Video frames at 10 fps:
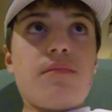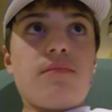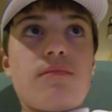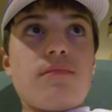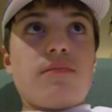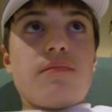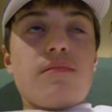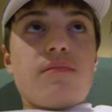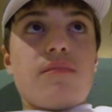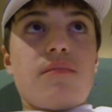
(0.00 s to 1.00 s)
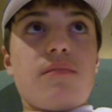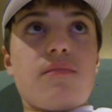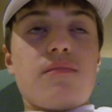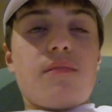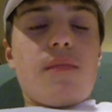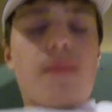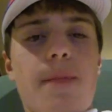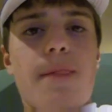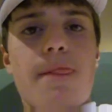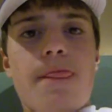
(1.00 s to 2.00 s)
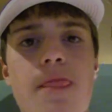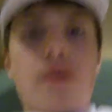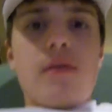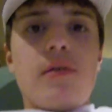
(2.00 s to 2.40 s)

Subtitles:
Nobody speaks.